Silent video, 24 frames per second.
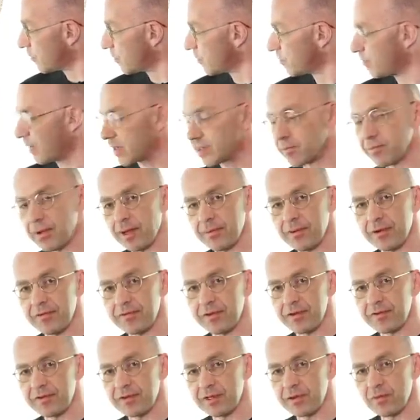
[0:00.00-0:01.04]
if you multiply by
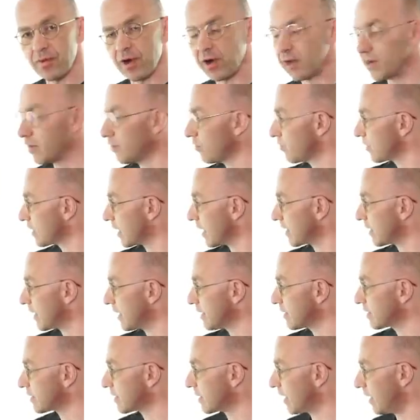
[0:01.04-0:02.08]
51, we get
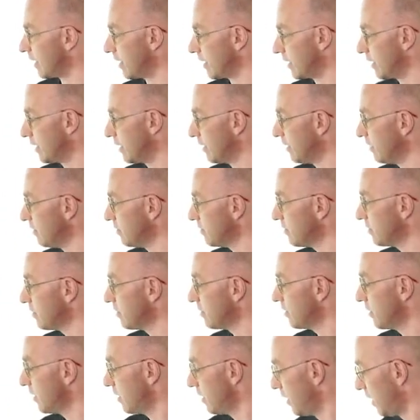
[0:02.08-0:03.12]
this guy here.
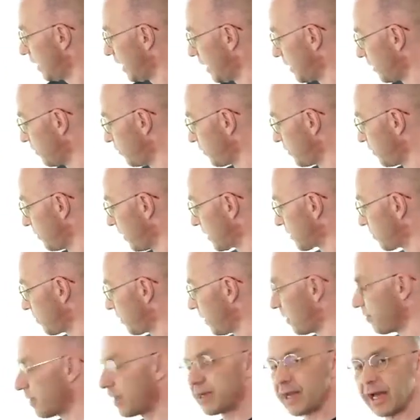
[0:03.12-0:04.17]
And if you
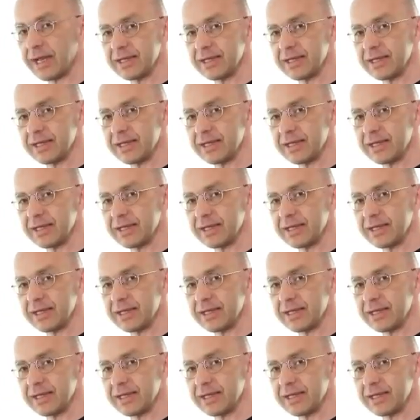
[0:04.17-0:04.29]
multiply by